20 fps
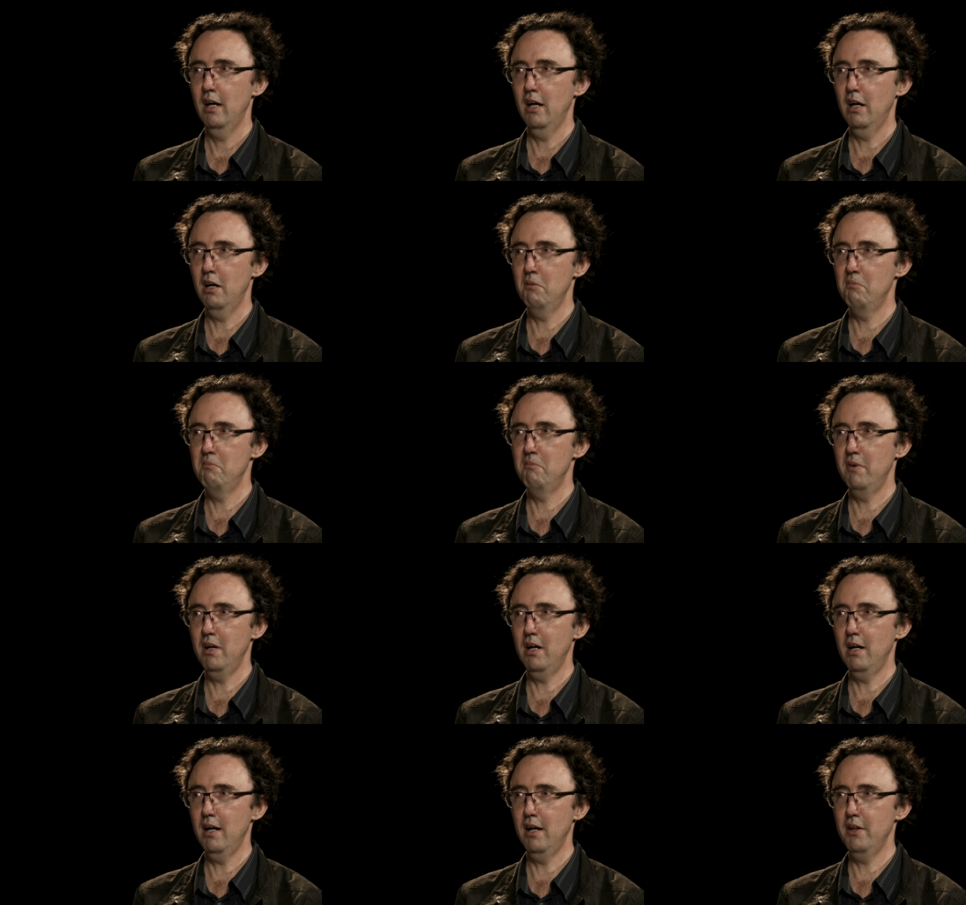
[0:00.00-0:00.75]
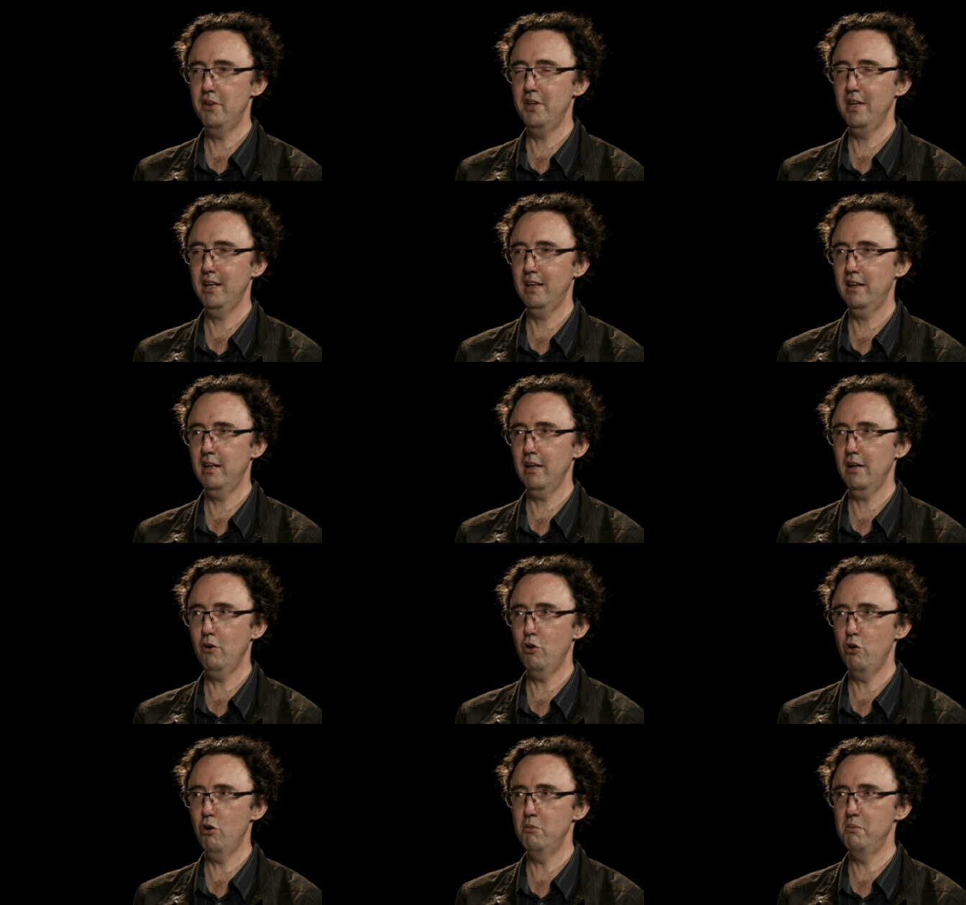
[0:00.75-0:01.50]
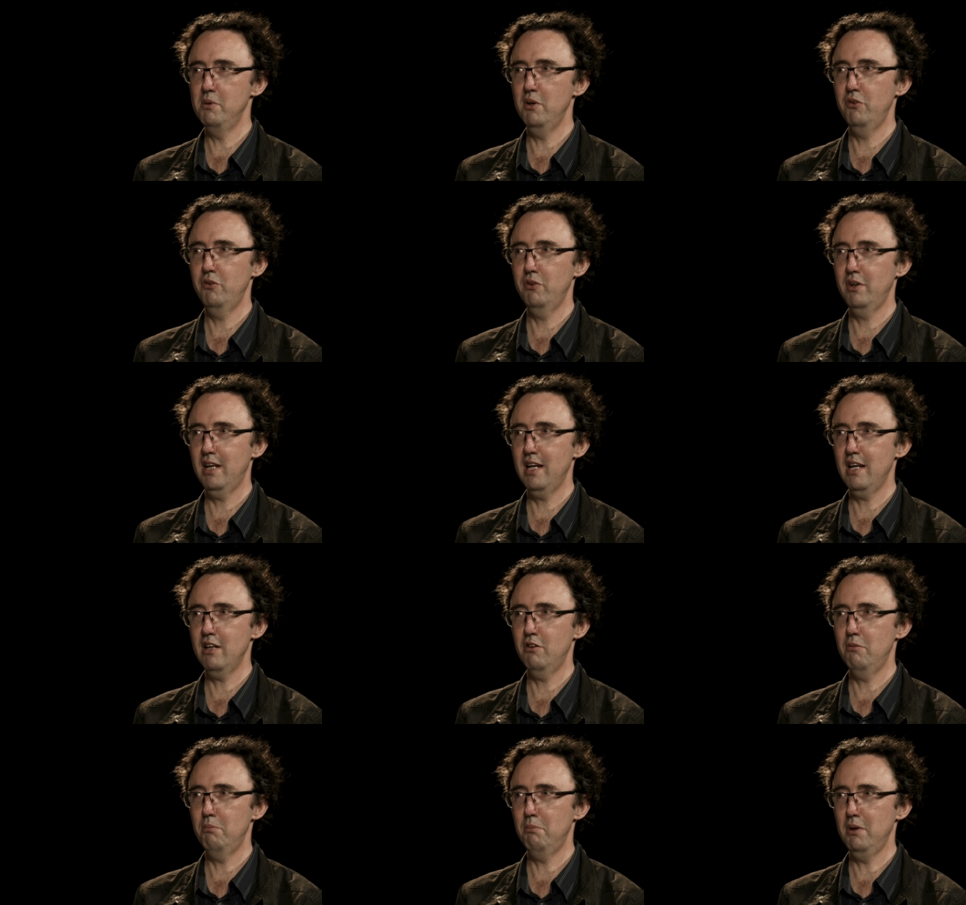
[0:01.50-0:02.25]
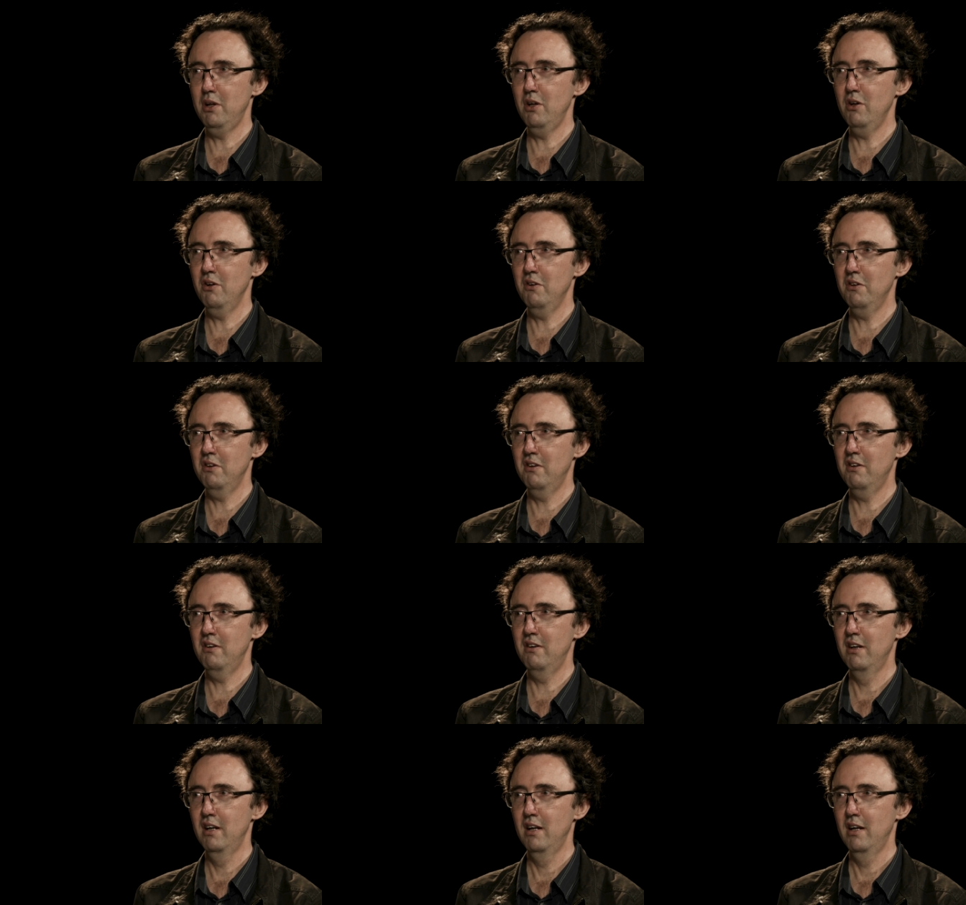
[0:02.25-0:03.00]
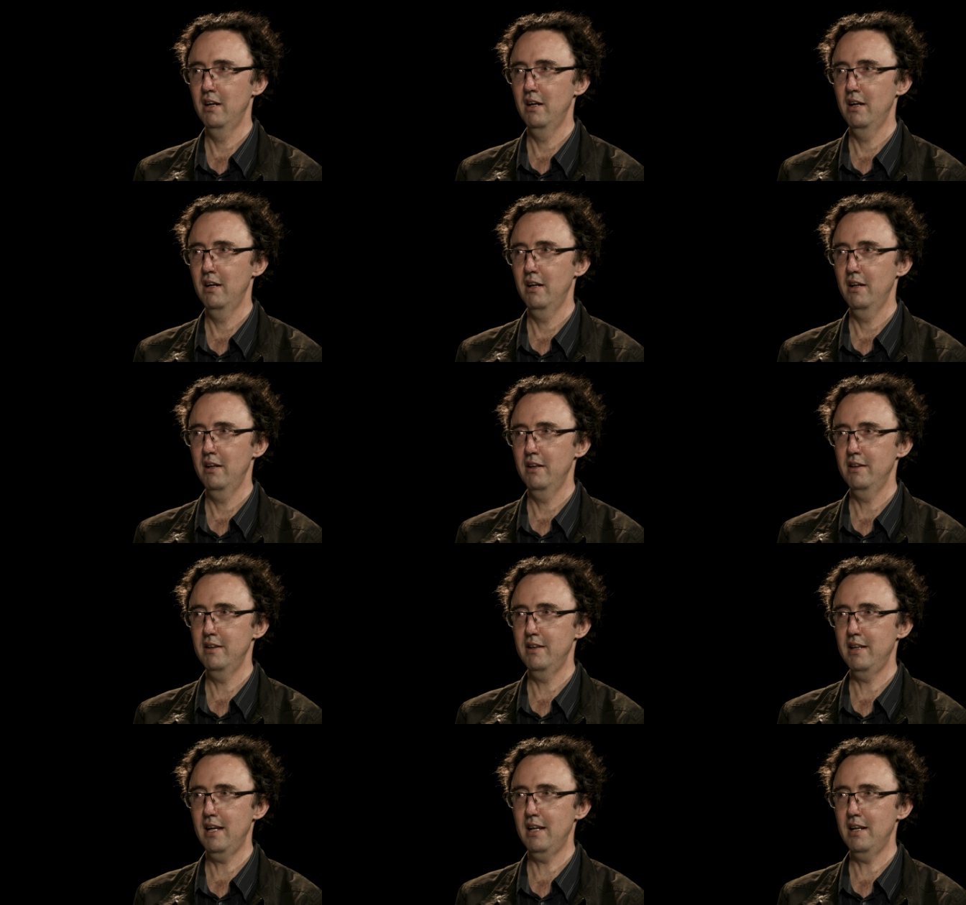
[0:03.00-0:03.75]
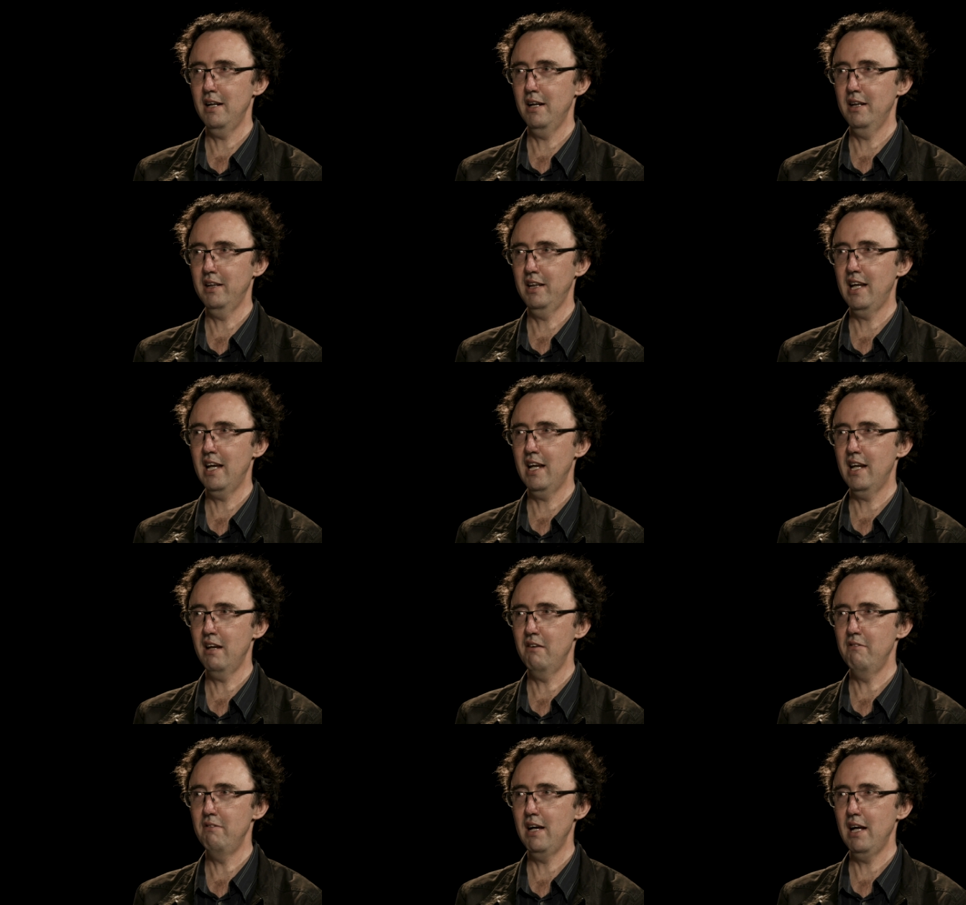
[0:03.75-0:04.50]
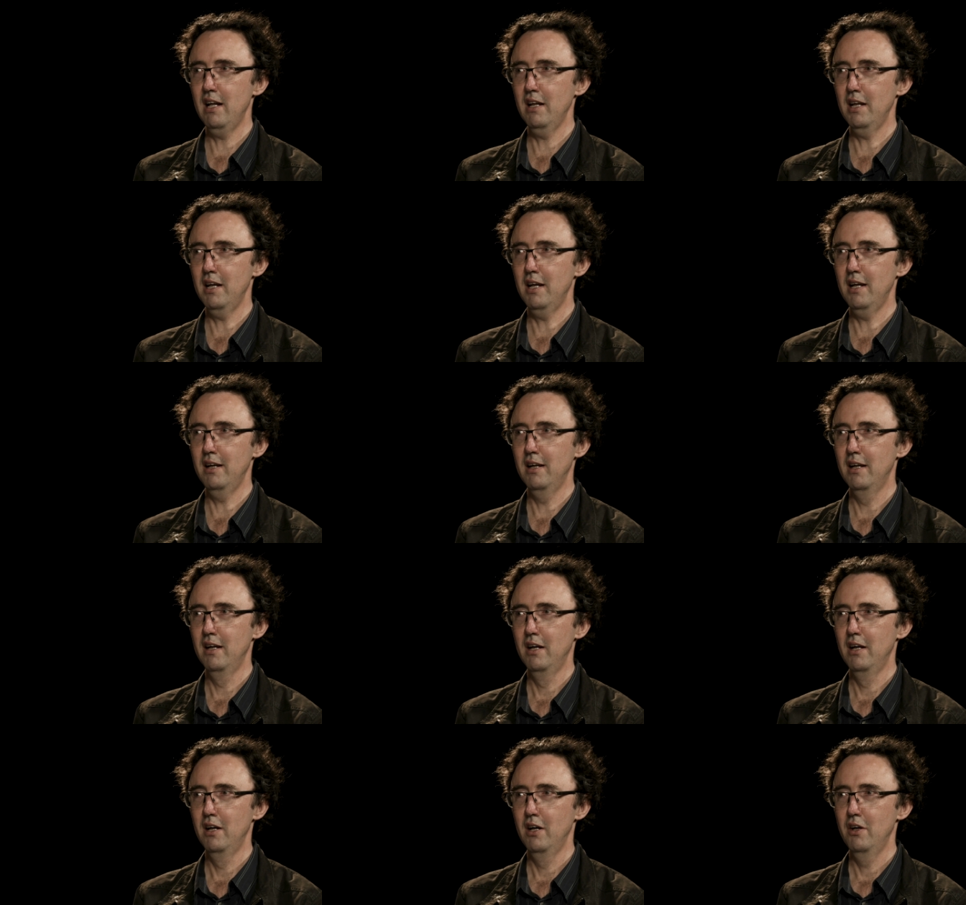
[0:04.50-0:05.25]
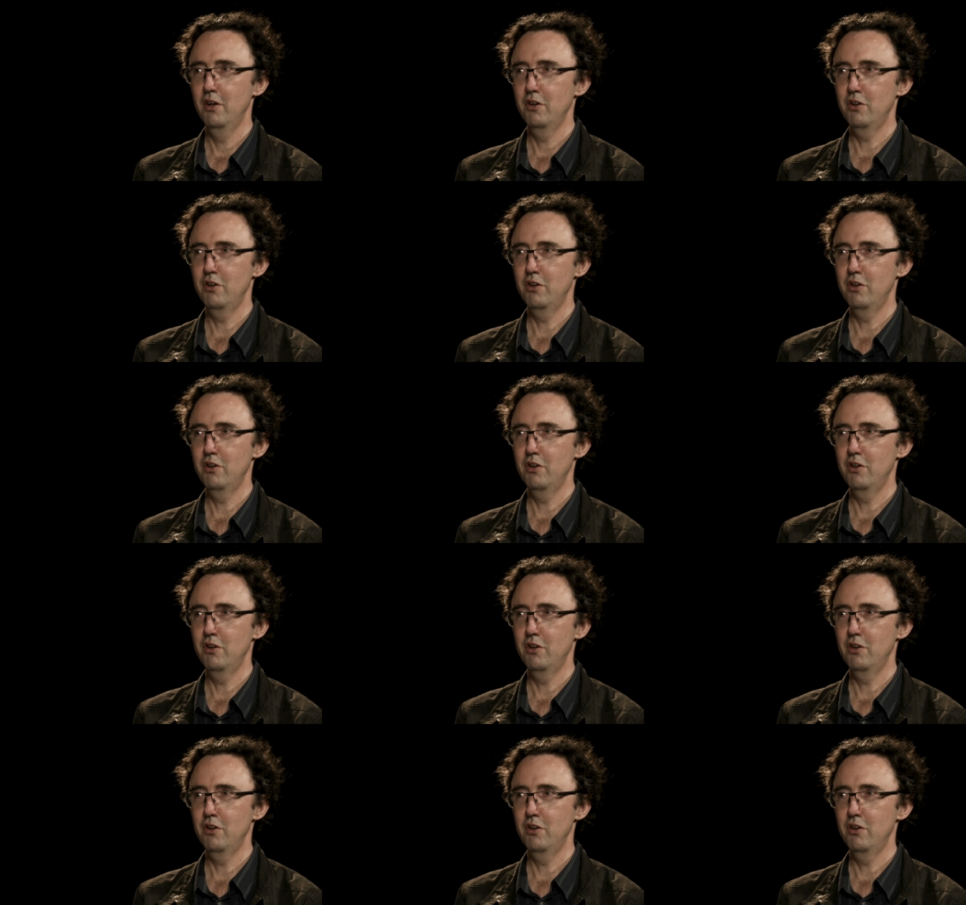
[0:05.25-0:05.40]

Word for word: Um, I think almost gets beyond that uncanny valley mm-hmm.